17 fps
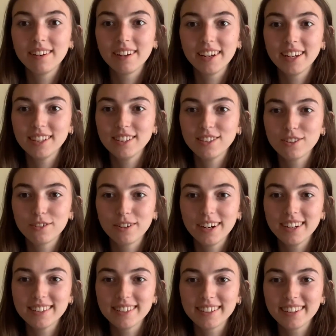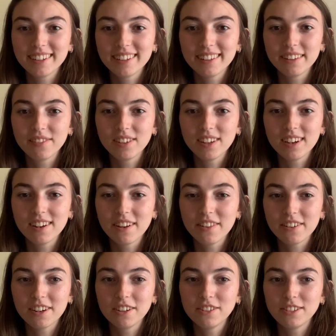it's crazy living in another
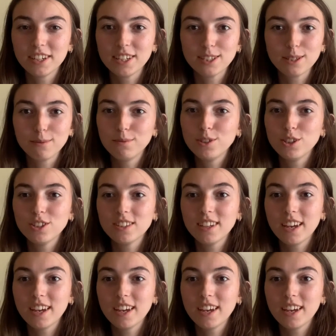country because I'm just,